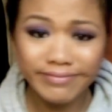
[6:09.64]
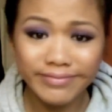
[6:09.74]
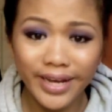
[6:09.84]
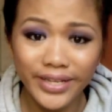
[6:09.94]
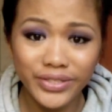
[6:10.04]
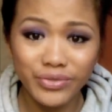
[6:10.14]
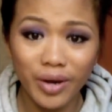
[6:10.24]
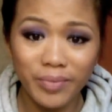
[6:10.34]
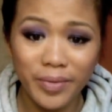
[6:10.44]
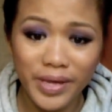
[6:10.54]
I just
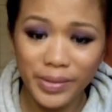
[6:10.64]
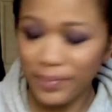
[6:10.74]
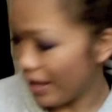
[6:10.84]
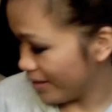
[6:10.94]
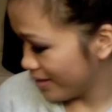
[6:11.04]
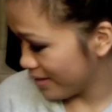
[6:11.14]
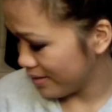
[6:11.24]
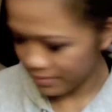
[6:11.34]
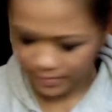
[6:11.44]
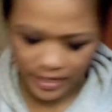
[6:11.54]
dropped my makeup palette.
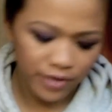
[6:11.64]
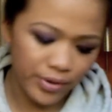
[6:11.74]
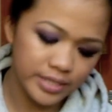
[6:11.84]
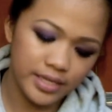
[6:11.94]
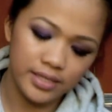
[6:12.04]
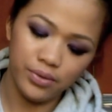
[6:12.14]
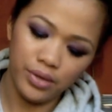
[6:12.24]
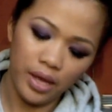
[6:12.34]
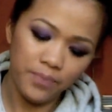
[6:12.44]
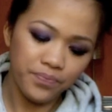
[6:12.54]
But anyways, that's
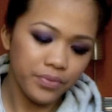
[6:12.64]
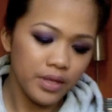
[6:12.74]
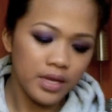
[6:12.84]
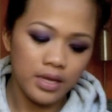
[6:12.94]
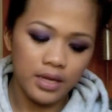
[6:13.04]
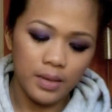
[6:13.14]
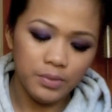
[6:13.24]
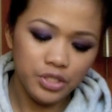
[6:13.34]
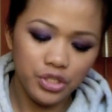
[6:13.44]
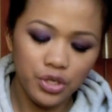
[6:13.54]
okay. I'm
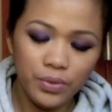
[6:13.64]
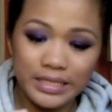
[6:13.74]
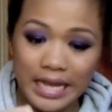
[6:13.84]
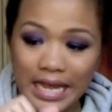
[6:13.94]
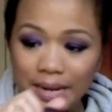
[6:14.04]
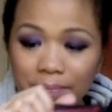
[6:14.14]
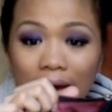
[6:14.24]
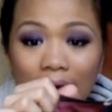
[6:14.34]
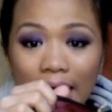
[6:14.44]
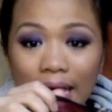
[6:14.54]
gonna show you what's in
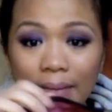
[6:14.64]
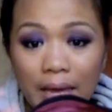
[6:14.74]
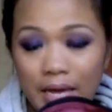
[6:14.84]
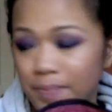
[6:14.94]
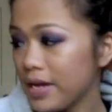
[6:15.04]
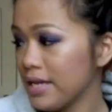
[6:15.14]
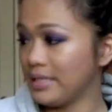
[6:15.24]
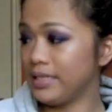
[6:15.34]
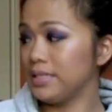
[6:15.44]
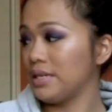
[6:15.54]
my makeup kit
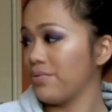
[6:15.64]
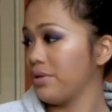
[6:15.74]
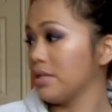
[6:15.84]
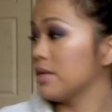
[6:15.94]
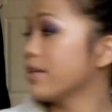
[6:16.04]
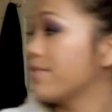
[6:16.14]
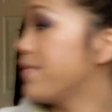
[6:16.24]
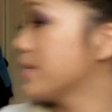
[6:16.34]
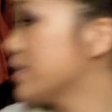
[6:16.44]
since I really need to fix